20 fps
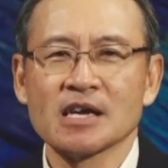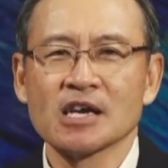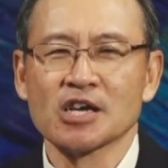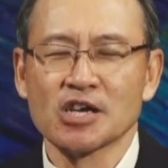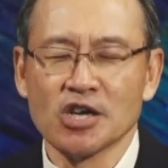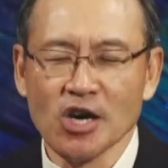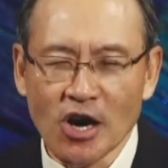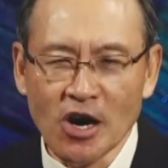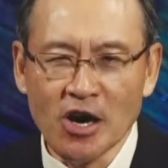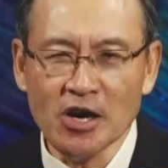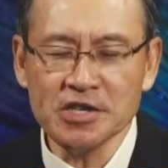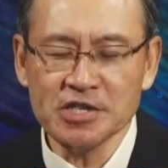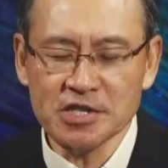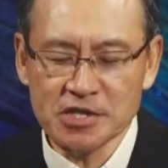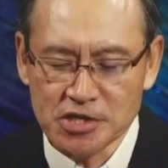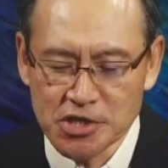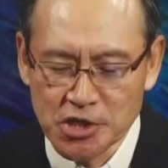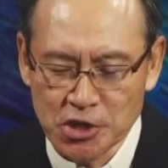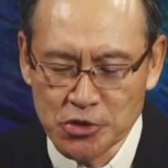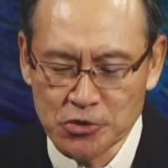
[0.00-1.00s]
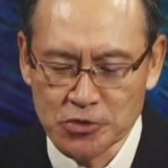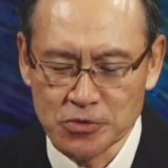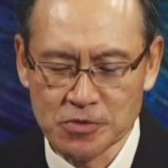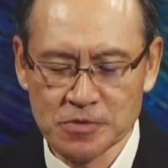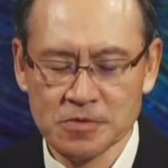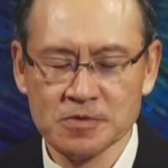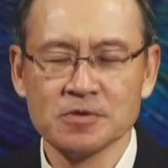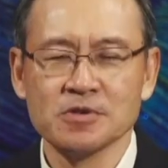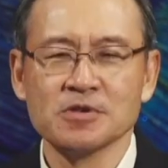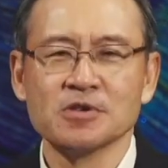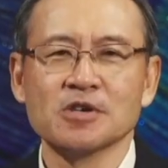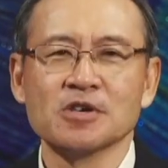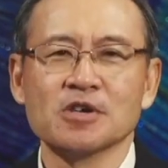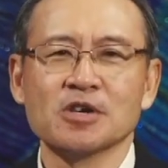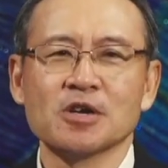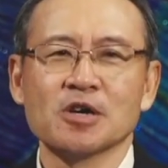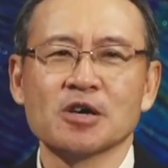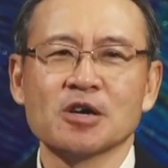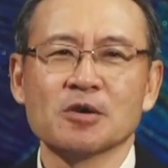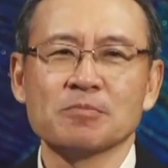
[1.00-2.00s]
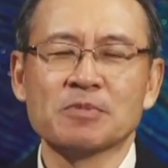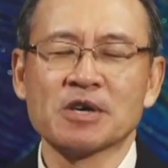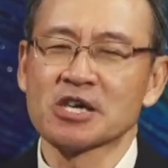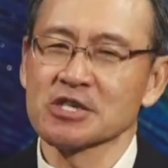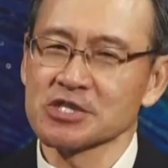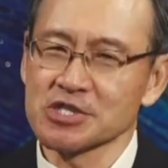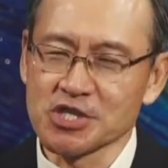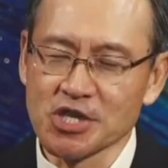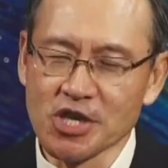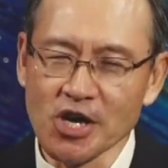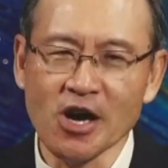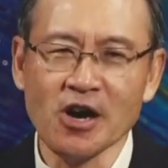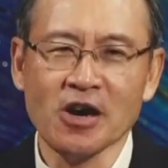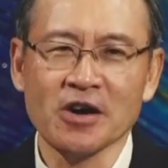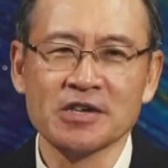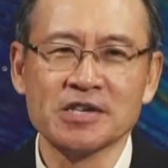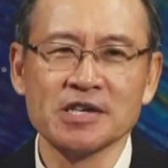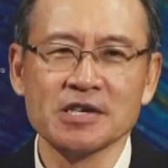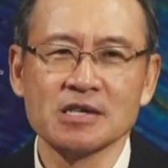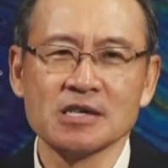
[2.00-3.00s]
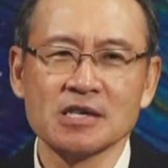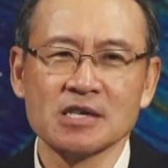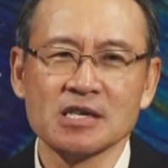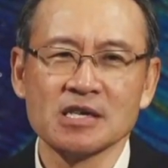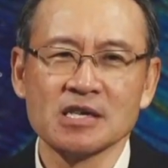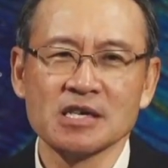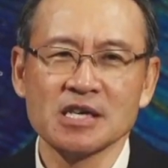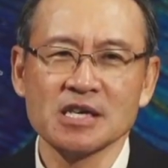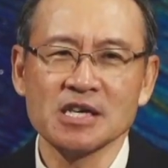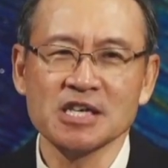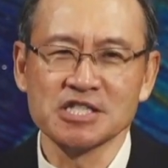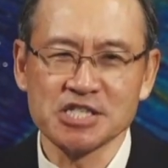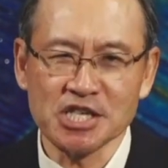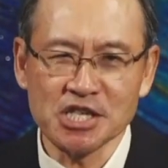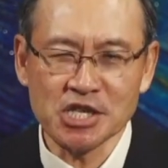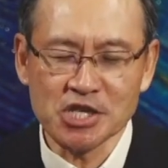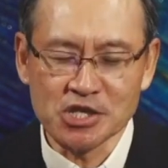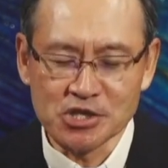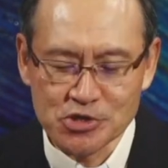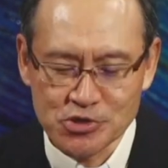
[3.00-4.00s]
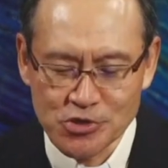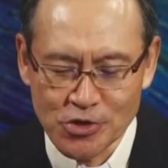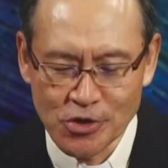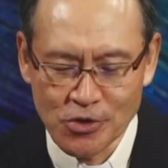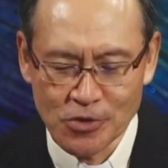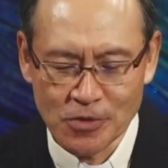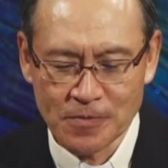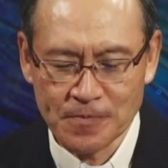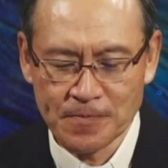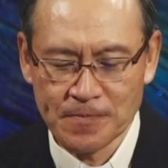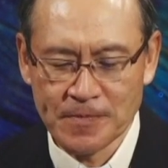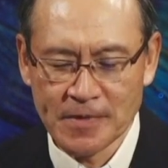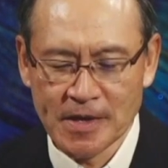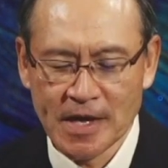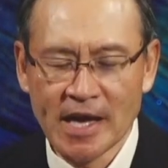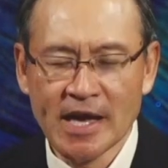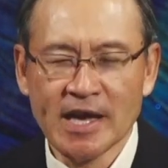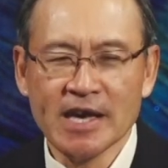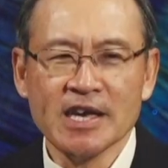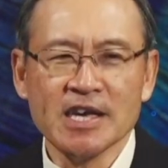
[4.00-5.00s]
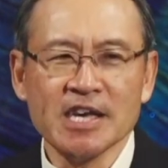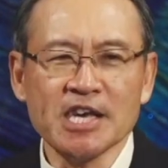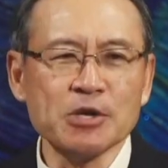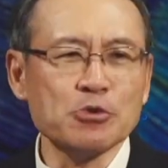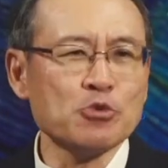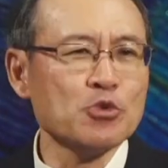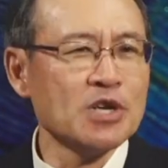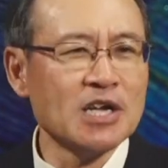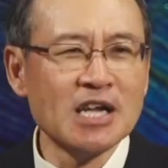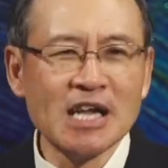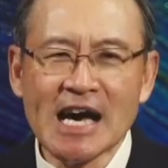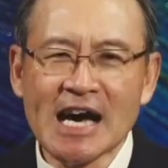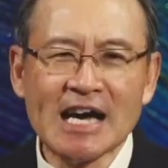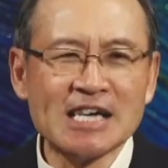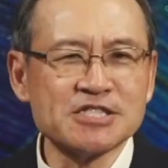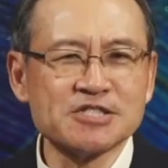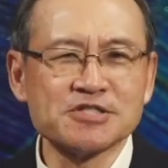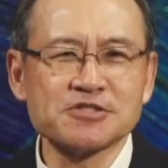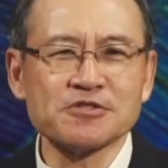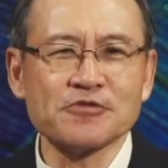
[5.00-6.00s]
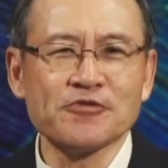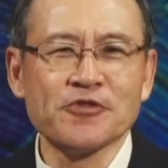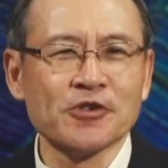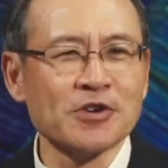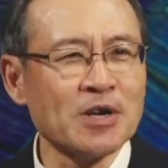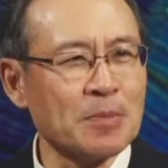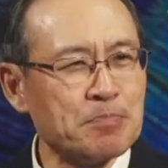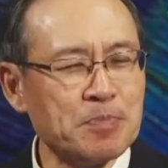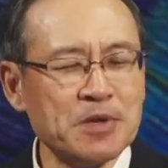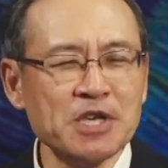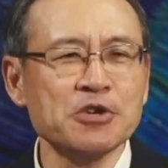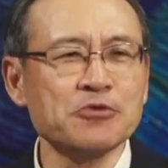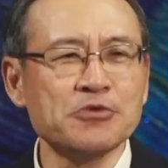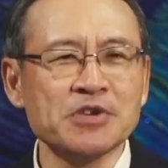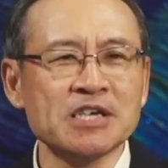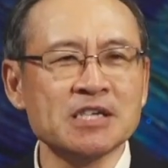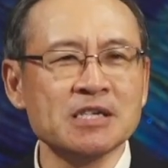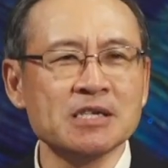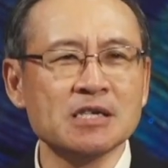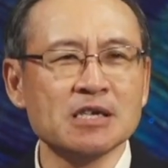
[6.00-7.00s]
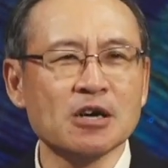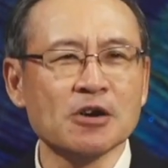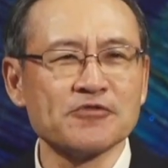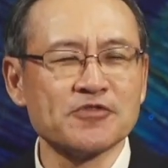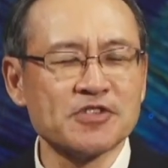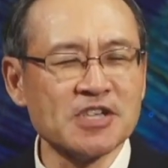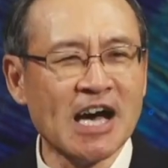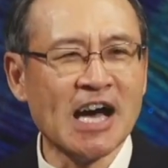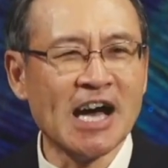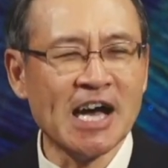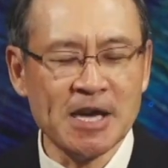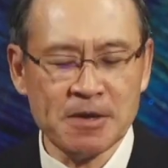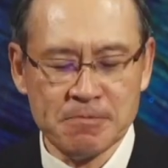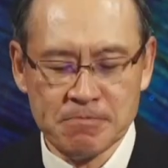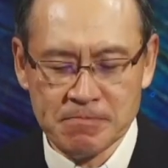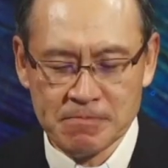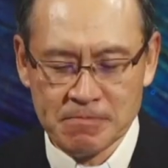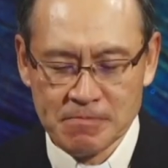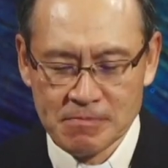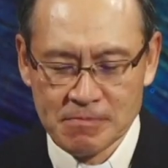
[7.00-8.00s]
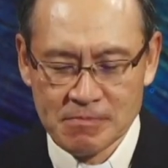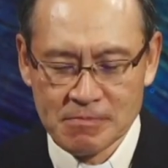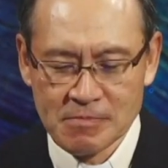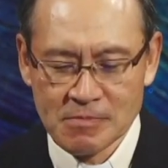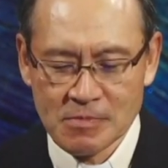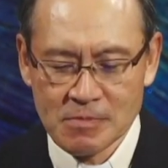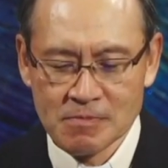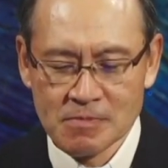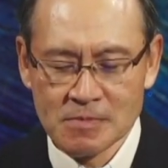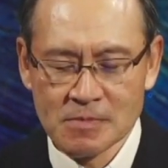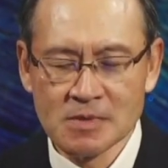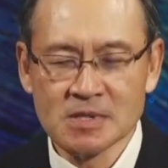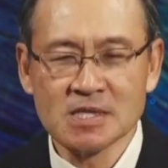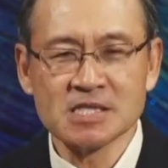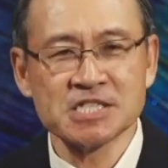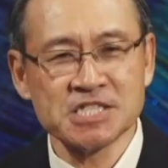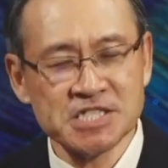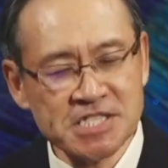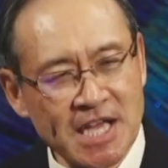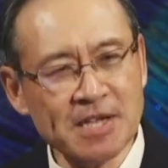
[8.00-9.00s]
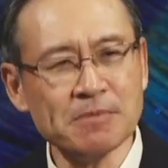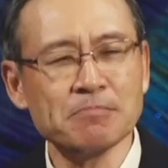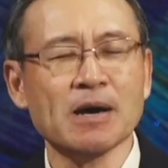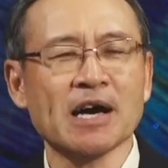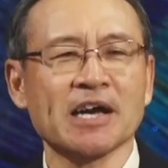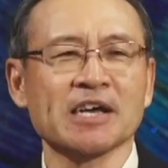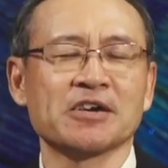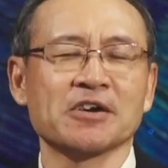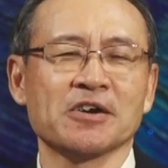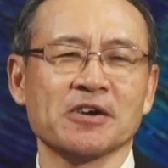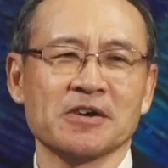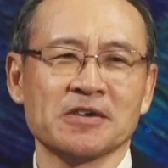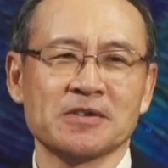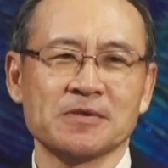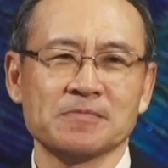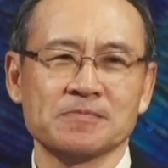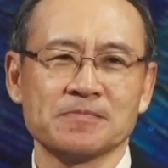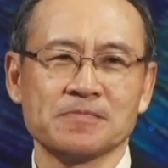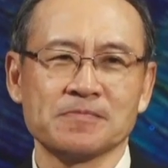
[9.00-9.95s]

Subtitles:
God knew, because God is in control. It would last for a period of time set by God,